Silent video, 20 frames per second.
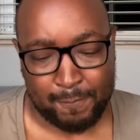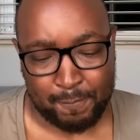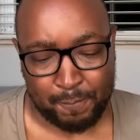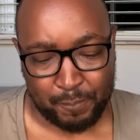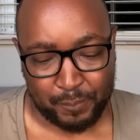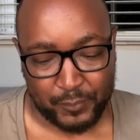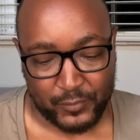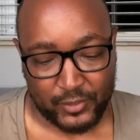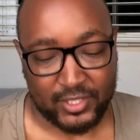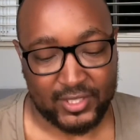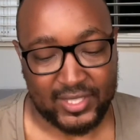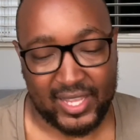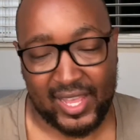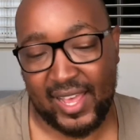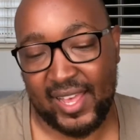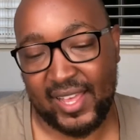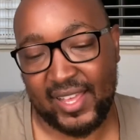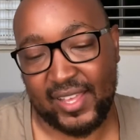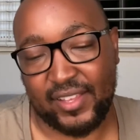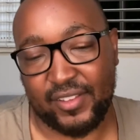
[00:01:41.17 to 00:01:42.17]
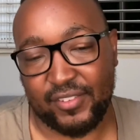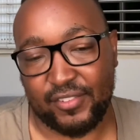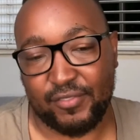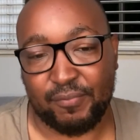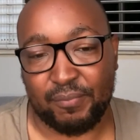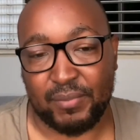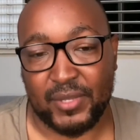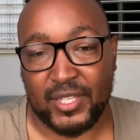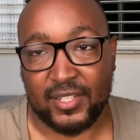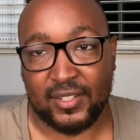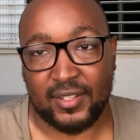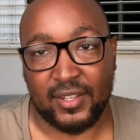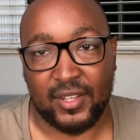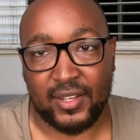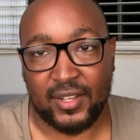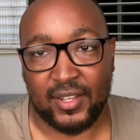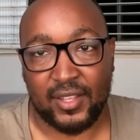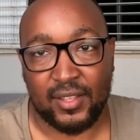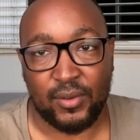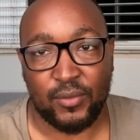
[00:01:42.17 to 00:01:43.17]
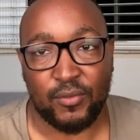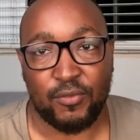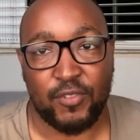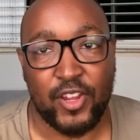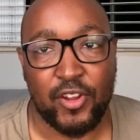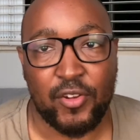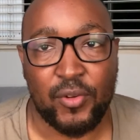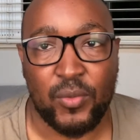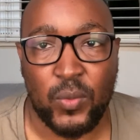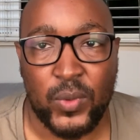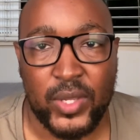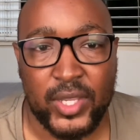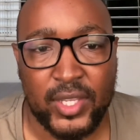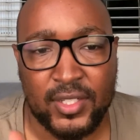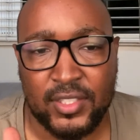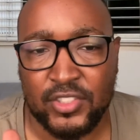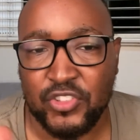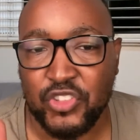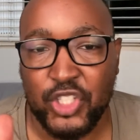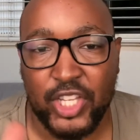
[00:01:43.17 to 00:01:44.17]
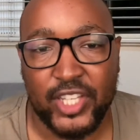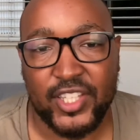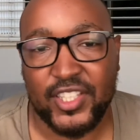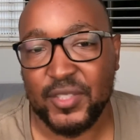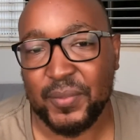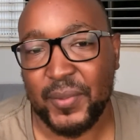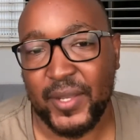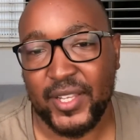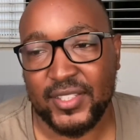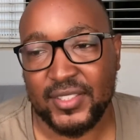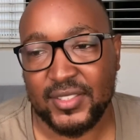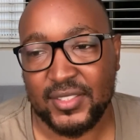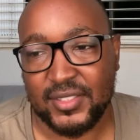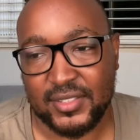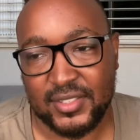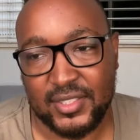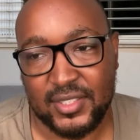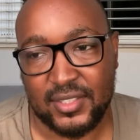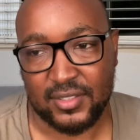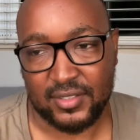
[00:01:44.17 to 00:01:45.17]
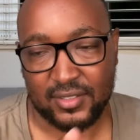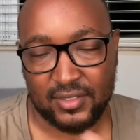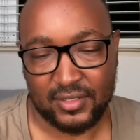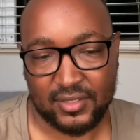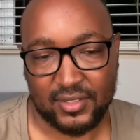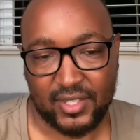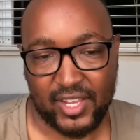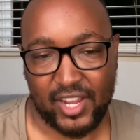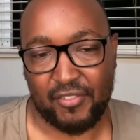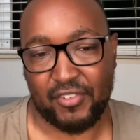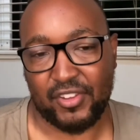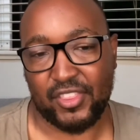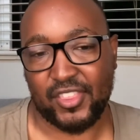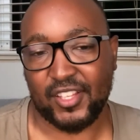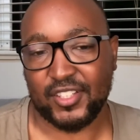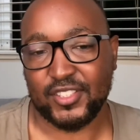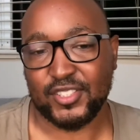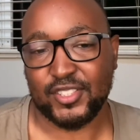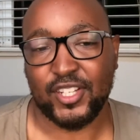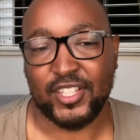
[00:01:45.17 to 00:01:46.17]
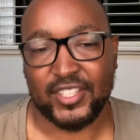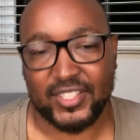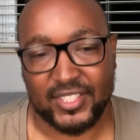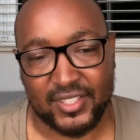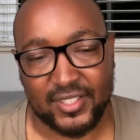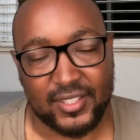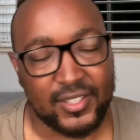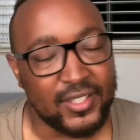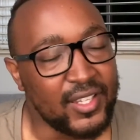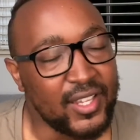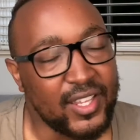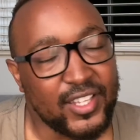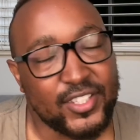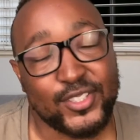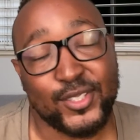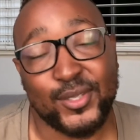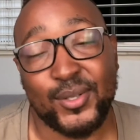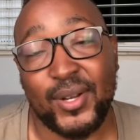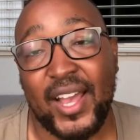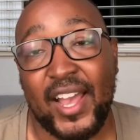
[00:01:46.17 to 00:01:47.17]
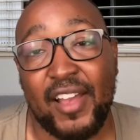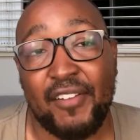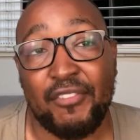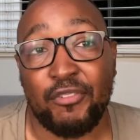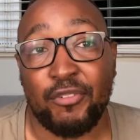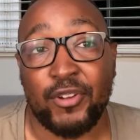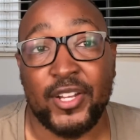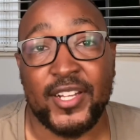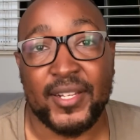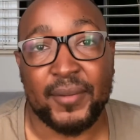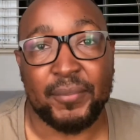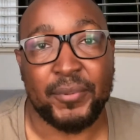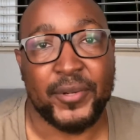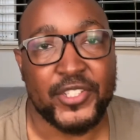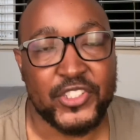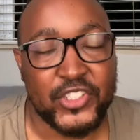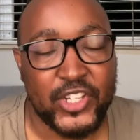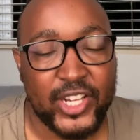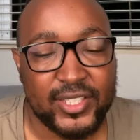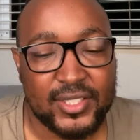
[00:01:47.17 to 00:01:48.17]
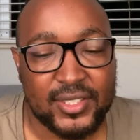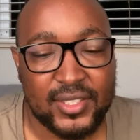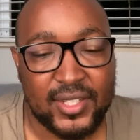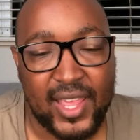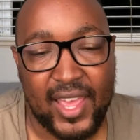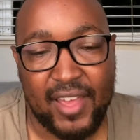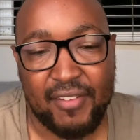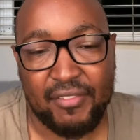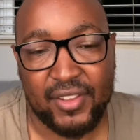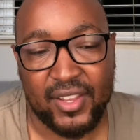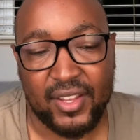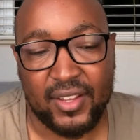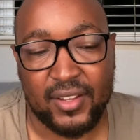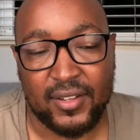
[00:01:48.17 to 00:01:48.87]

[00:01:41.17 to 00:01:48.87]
Because I've been in a very weird and shaky space since everything started. So I've really appreciated having,